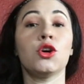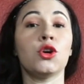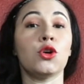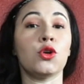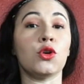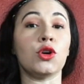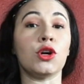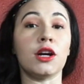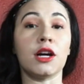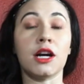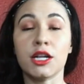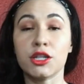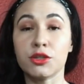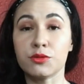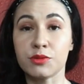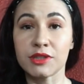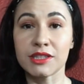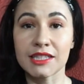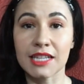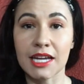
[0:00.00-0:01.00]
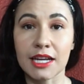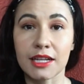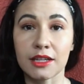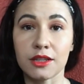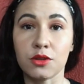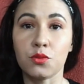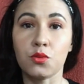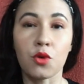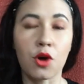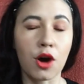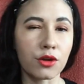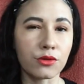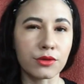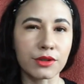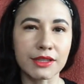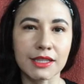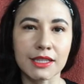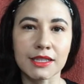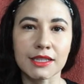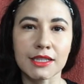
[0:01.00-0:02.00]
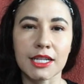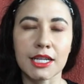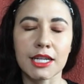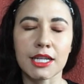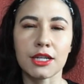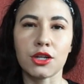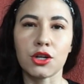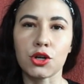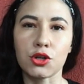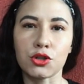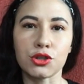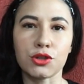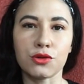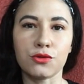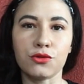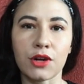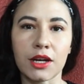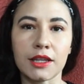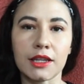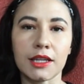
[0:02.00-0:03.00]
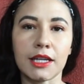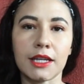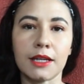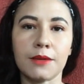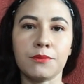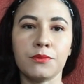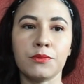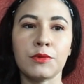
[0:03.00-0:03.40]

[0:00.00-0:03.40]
or 100% water resistant, ocean friendly.